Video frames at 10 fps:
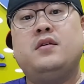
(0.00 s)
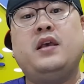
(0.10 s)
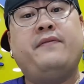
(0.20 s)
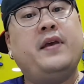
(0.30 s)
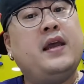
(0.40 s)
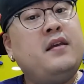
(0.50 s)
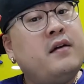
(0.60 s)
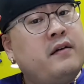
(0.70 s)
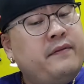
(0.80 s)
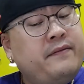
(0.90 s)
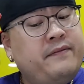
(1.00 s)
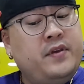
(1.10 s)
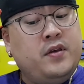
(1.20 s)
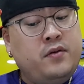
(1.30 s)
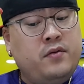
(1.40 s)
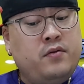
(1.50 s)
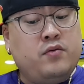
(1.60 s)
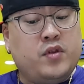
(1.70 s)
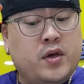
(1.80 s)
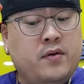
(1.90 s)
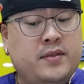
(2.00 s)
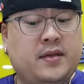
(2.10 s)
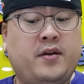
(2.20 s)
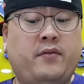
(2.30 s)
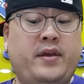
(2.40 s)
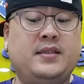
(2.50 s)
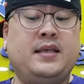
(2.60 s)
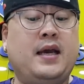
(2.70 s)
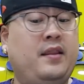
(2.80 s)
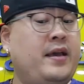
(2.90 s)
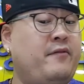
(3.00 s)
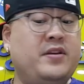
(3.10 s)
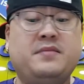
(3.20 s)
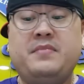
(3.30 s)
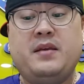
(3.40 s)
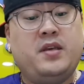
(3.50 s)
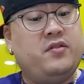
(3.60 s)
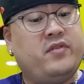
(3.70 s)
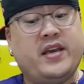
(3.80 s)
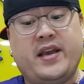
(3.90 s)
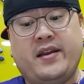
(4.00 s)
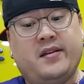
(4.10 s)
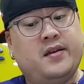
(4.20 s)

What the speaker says: If any of you knows the Korean Sign Language, and maybe you can,